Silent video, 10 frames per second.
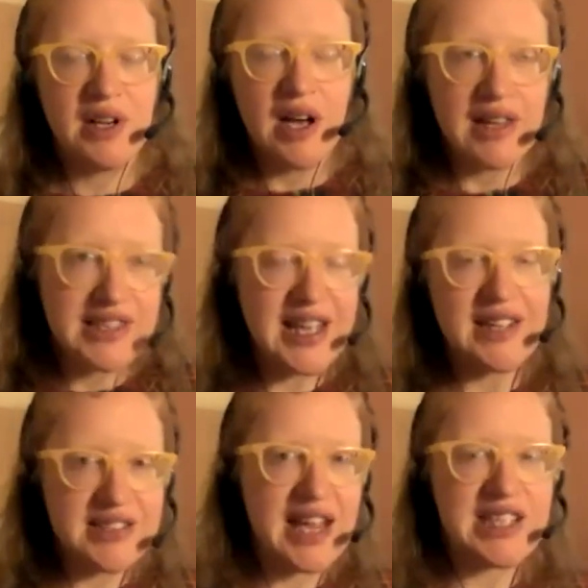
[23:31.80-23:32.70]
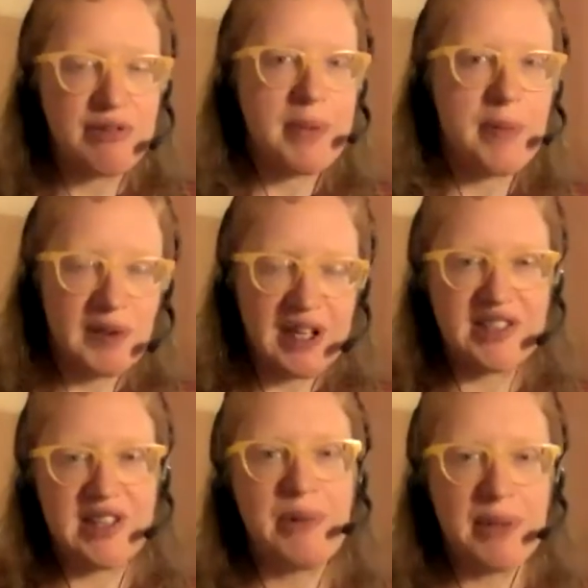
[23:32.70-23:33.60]
let's say in this case, it would be more like
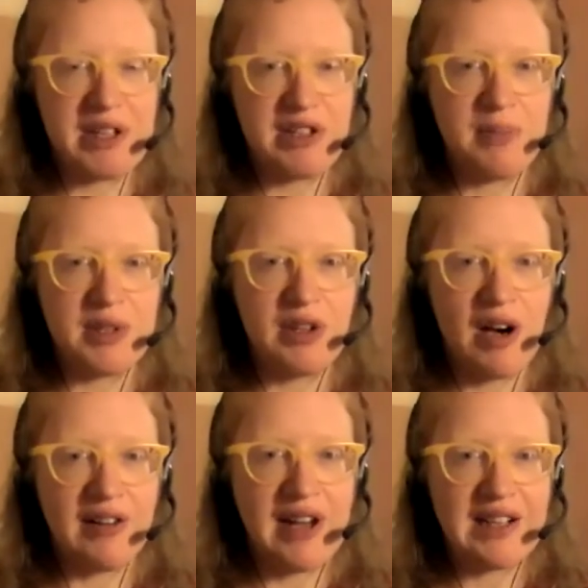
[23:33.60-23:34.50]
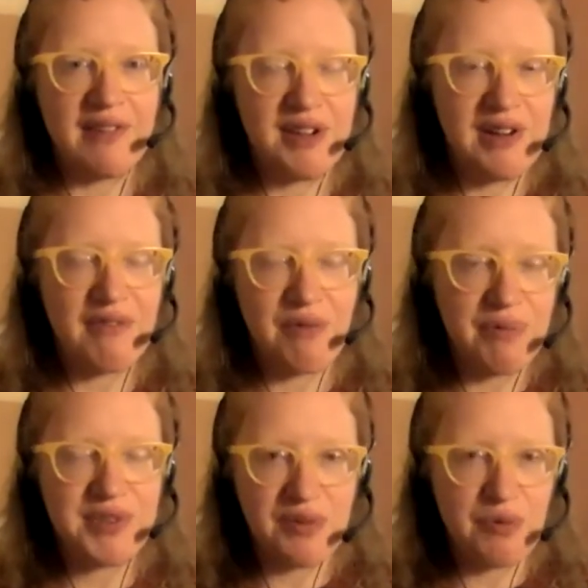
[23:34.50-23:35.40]
supplement human contact. If you have
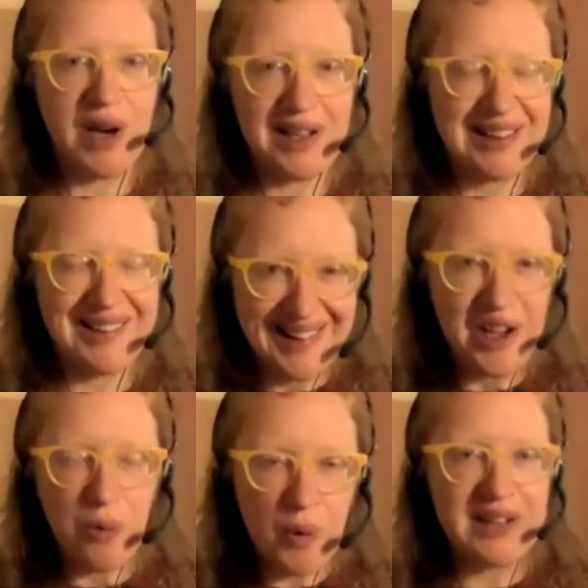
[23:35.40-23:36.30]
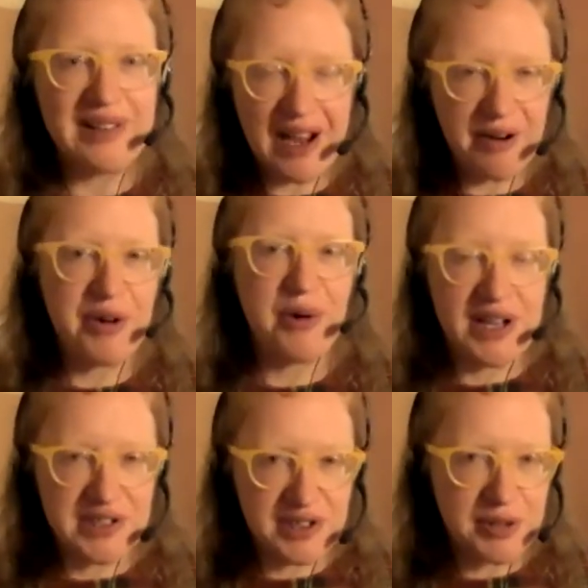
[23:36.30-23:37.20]
sort of one carer who
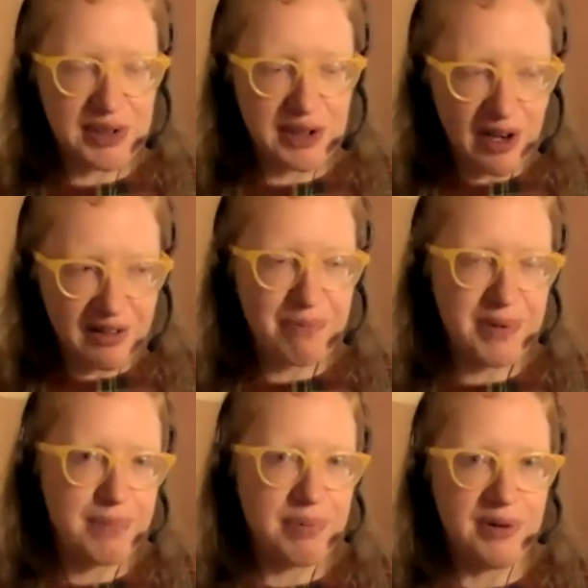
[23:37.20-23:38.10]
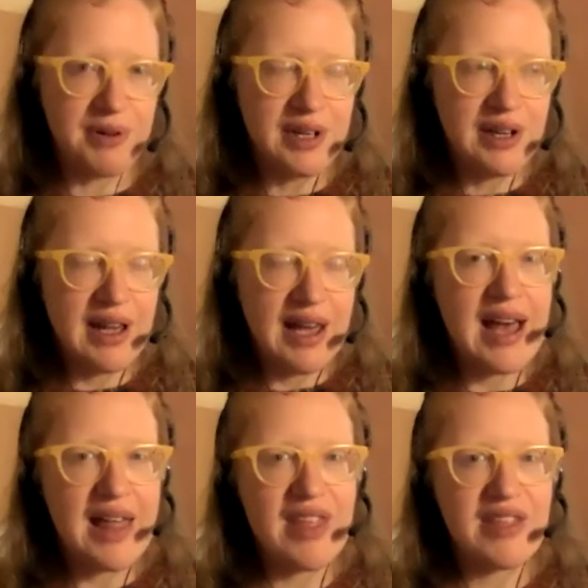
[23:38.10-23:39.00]
has to deal with a lot of people,
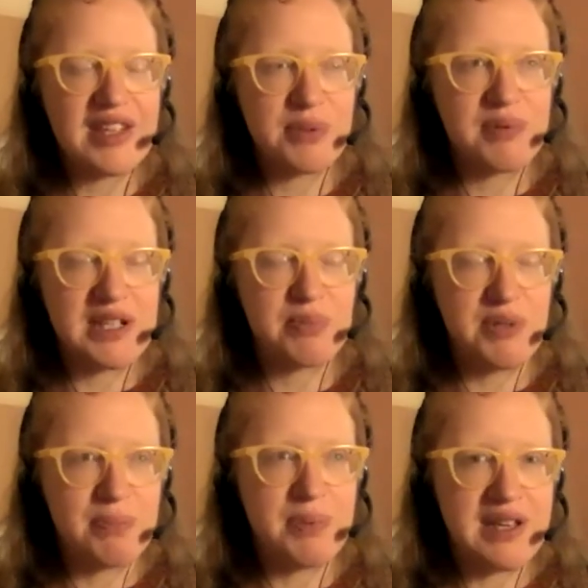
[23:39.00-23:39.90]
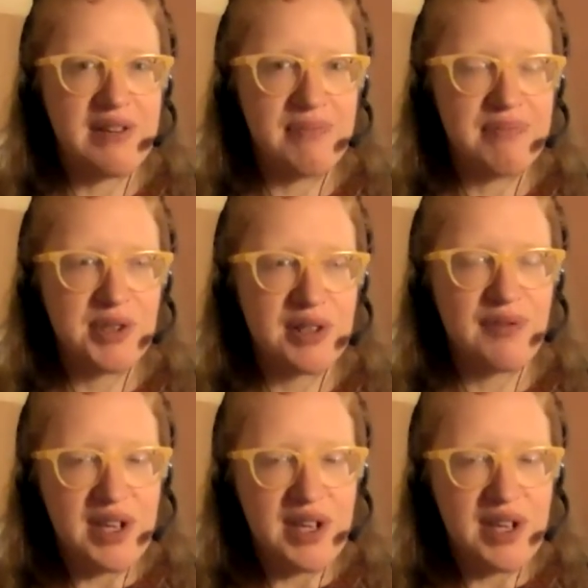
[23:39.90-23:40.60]
and then this would be sort of